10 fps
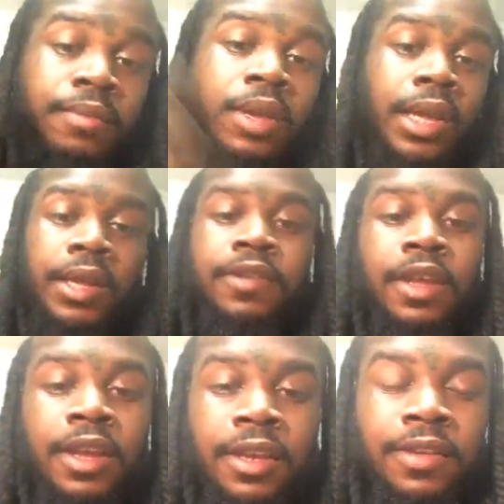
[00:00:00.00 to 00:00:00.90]
me is
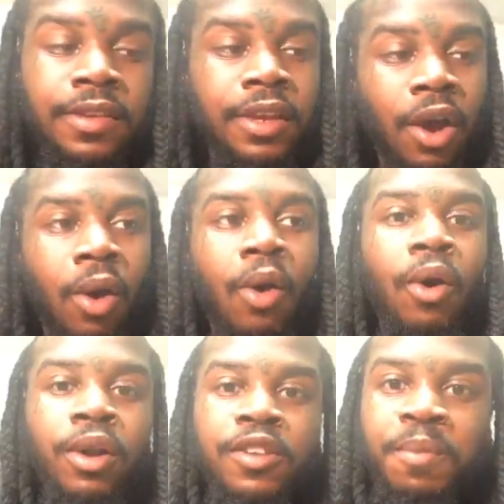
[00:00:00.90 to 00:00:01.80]
easy. The
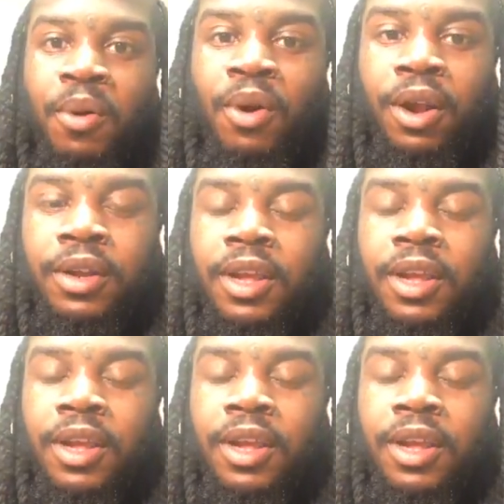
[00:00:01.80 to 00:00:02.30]
hardest part